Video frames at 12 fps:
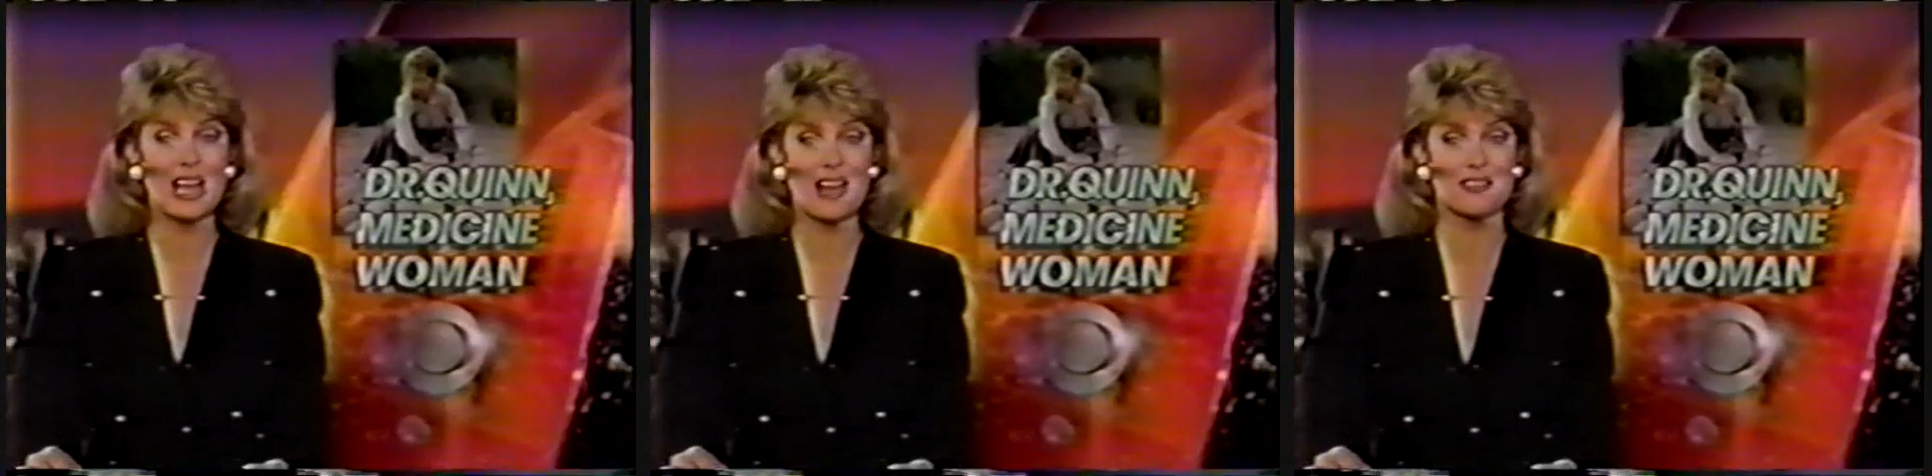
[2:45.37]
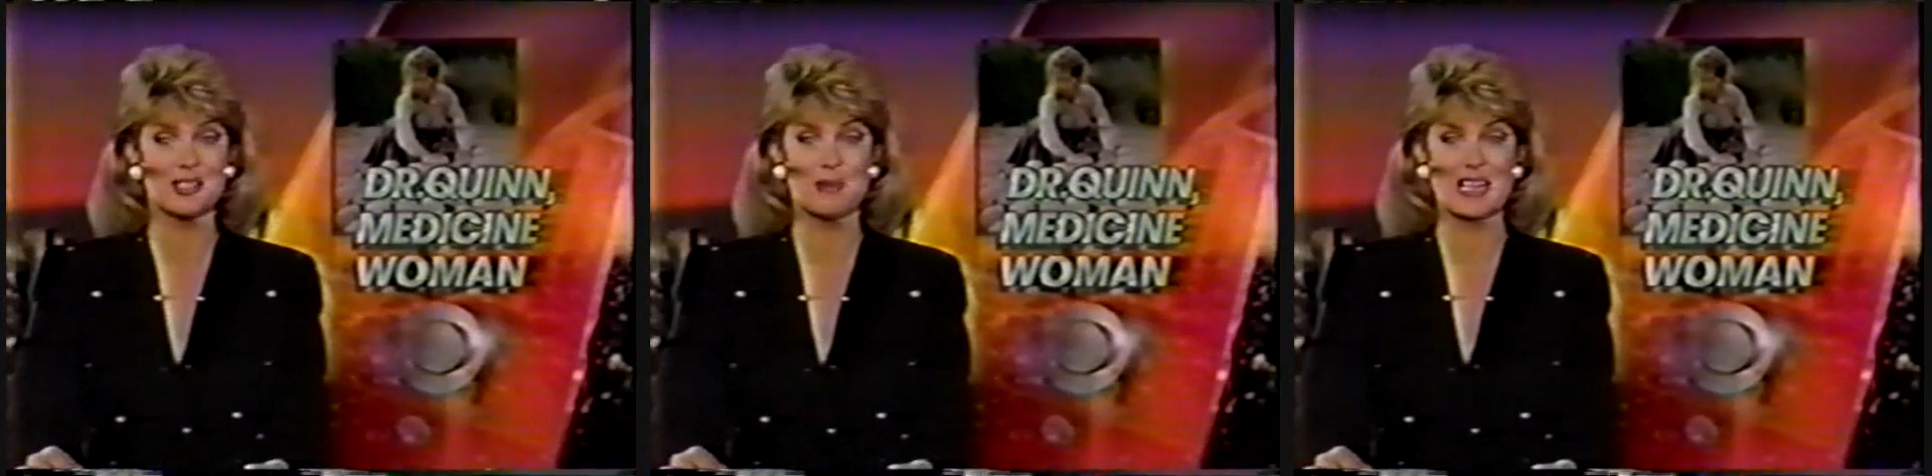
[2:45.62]

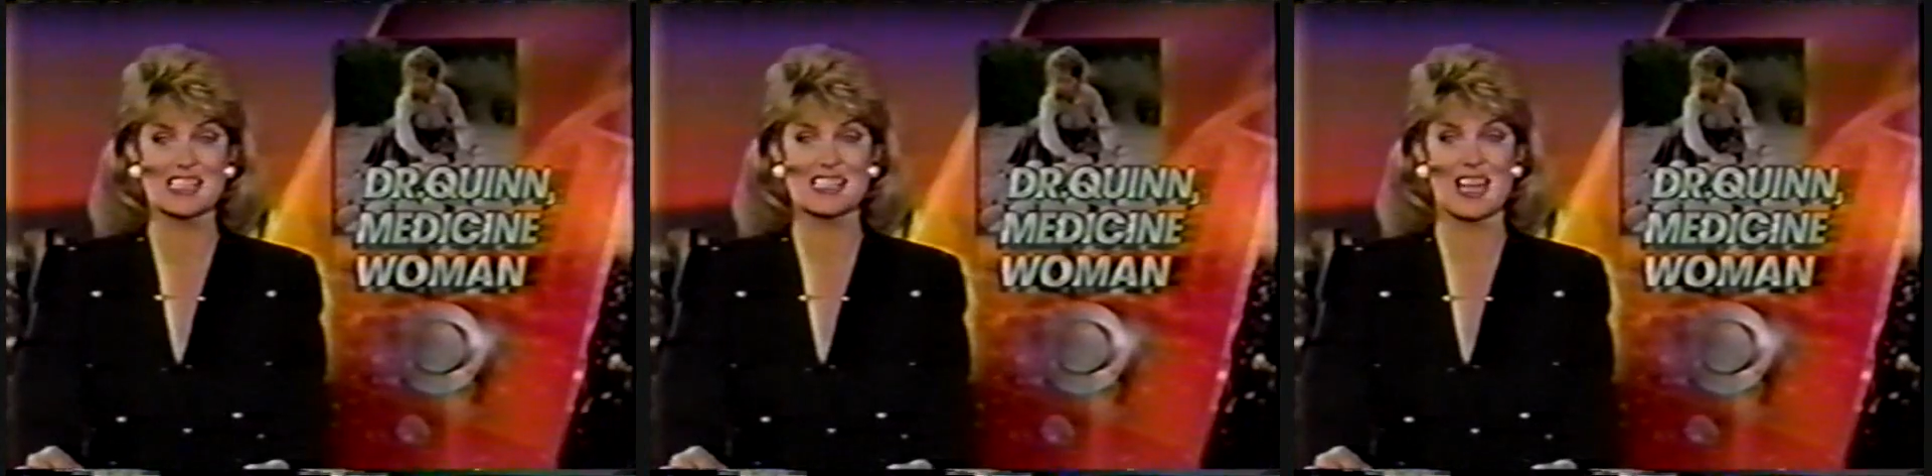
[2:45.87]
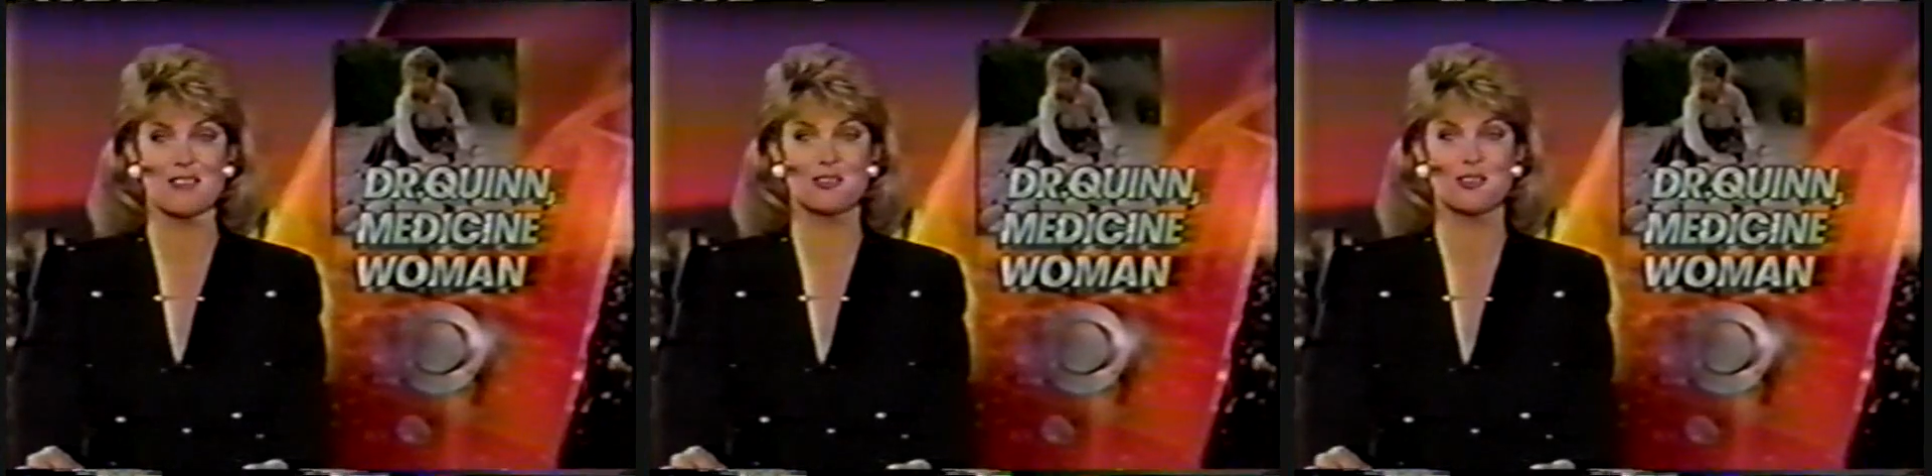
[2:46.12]
love is being
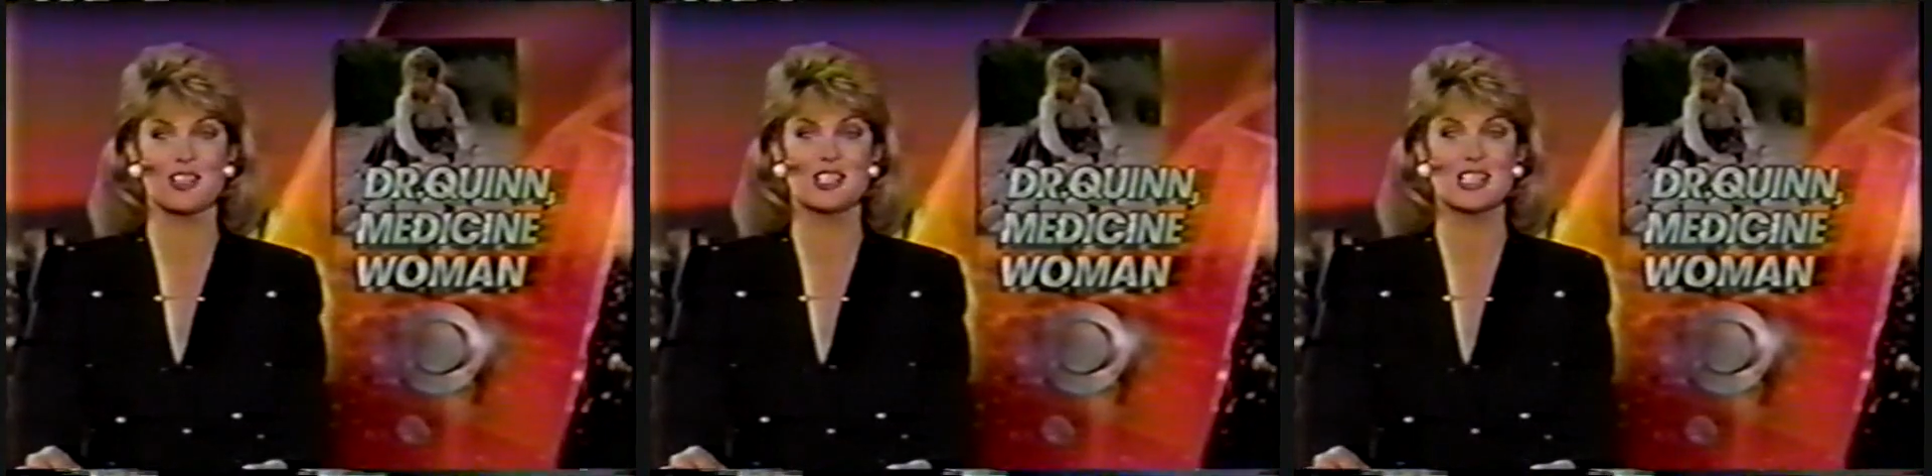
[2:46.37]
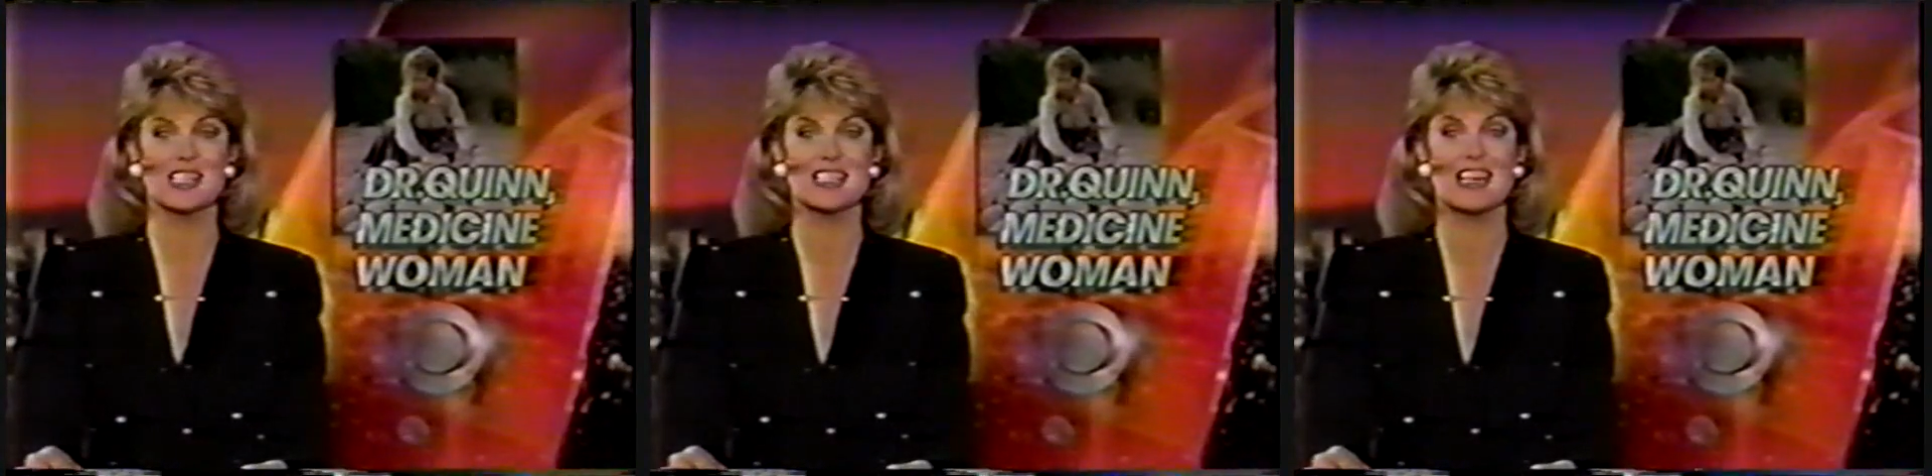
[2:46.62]
saved for
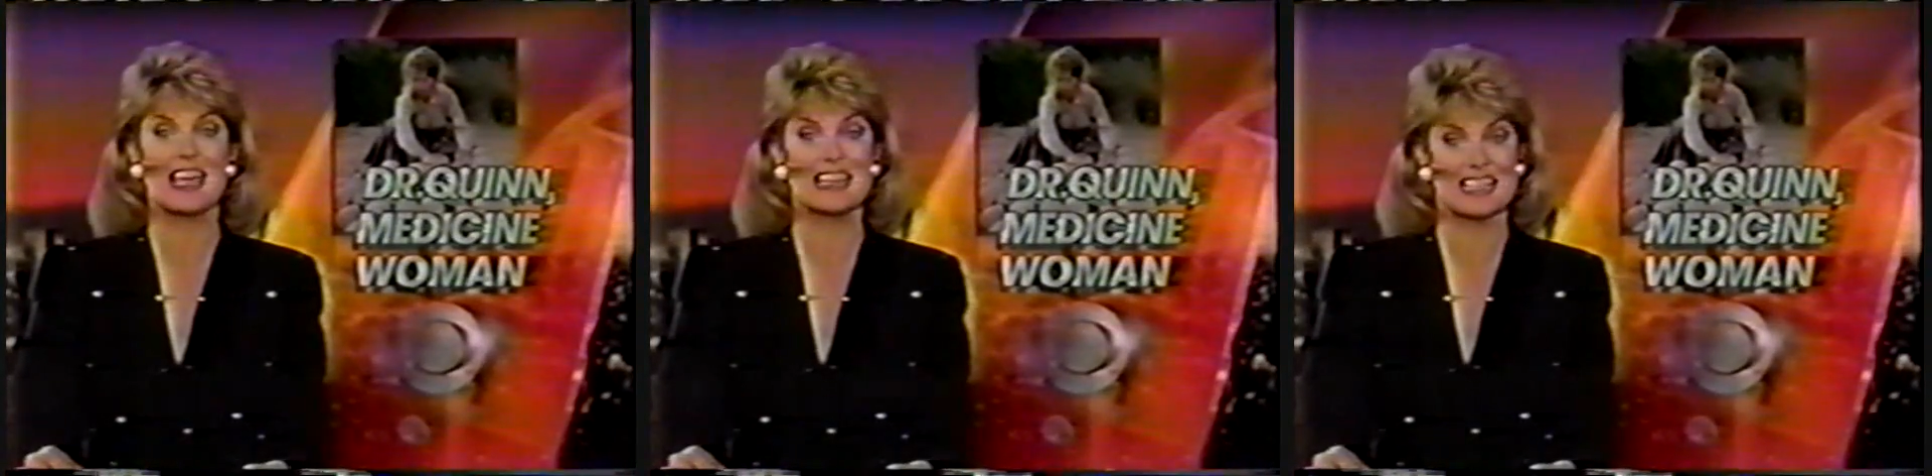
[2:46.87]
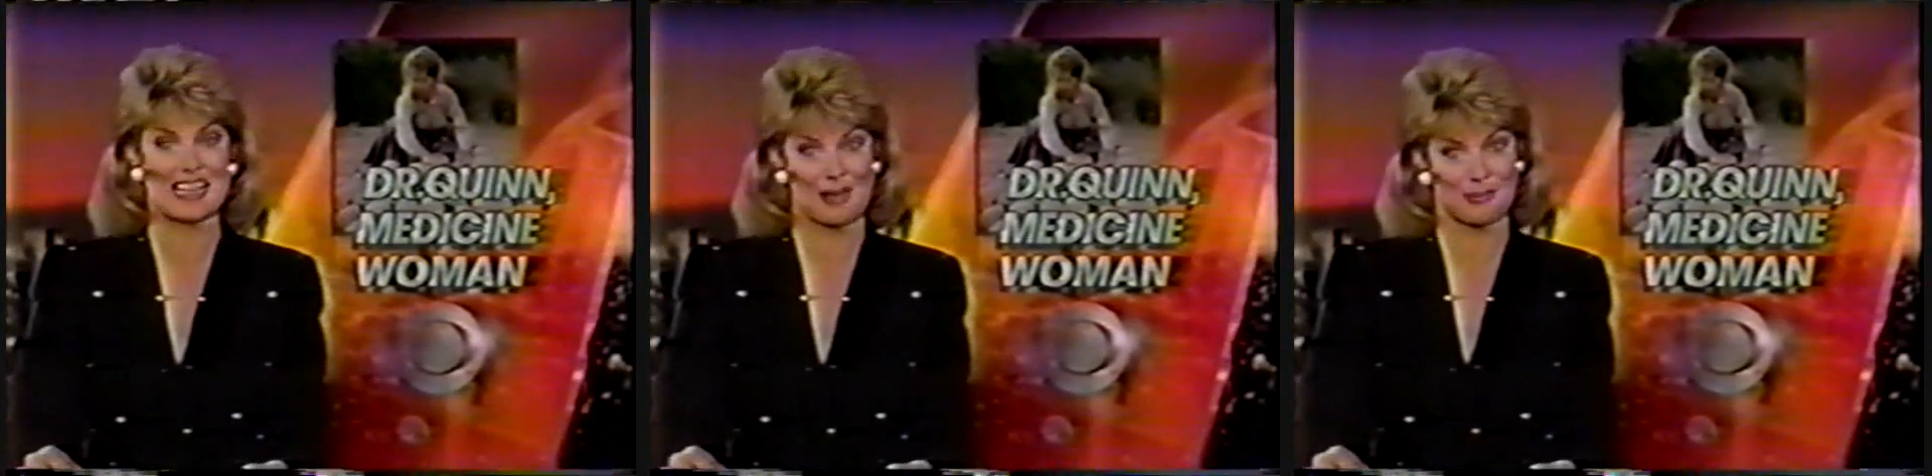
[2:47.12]
the
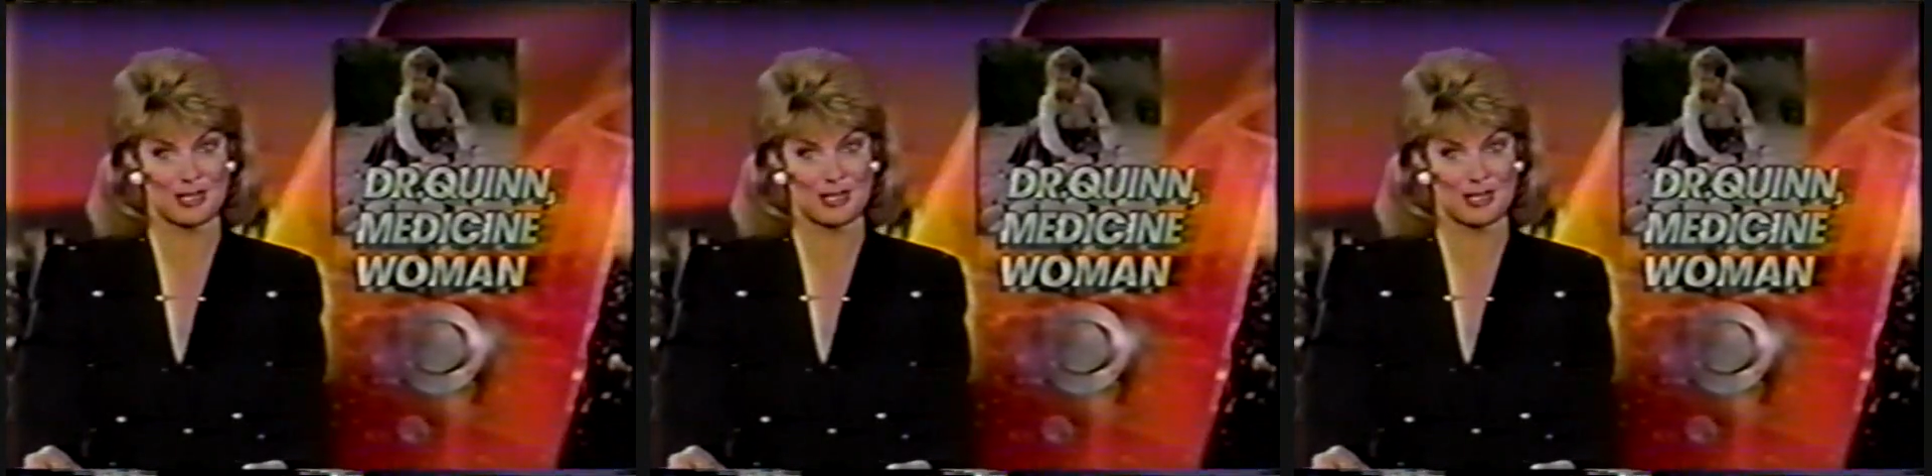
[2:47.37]
season-ending